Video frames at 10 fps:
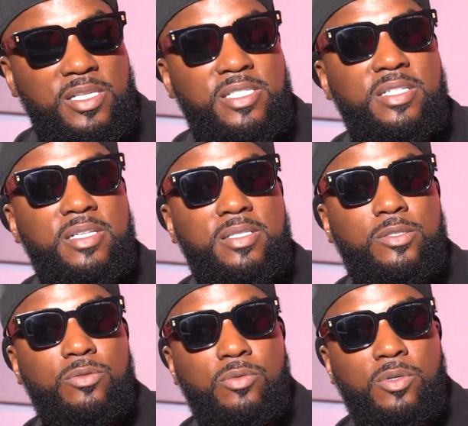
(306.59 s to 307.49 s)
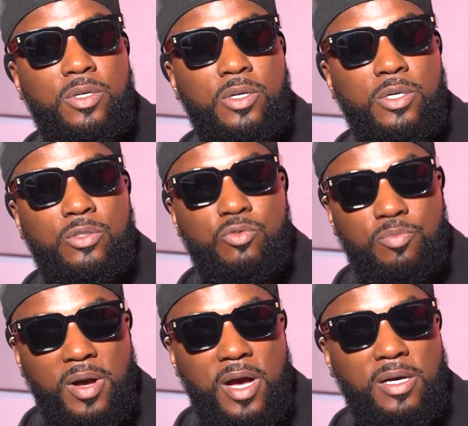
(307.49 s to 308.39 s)
listening to
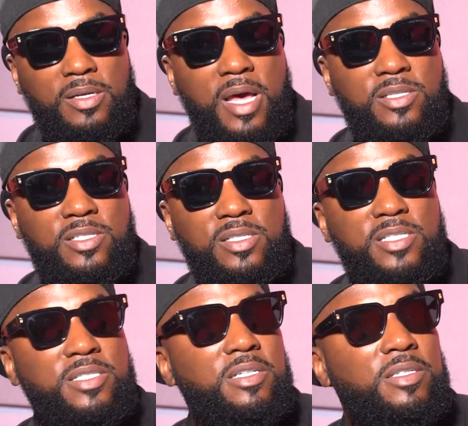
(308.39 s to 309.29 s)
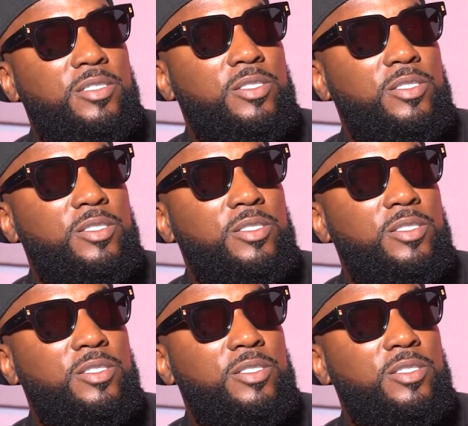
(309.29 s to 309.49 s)
Tupac. I'm not just listening